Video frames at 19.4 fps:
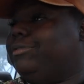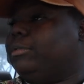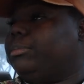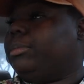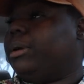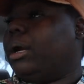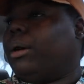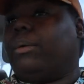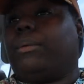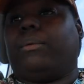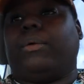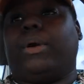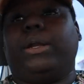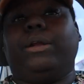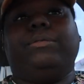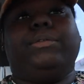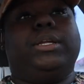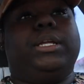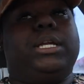gonna park
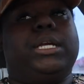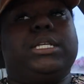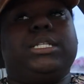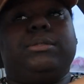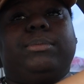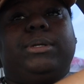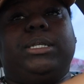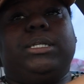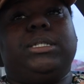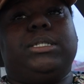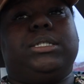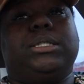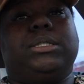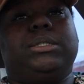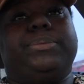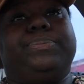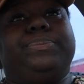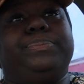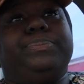right up in this
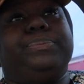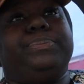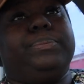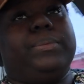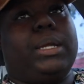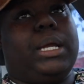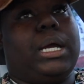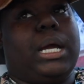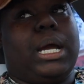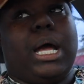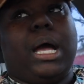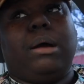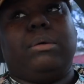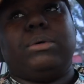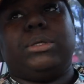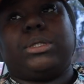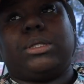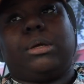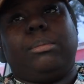mountain i
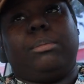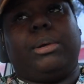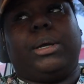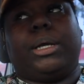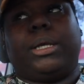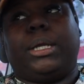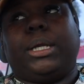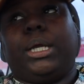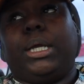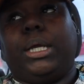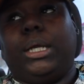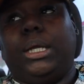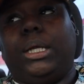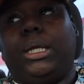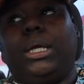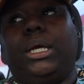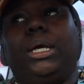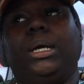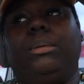was gonna park in that
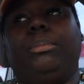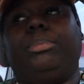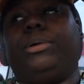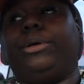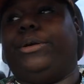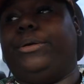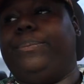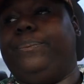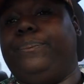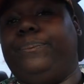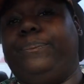handicap but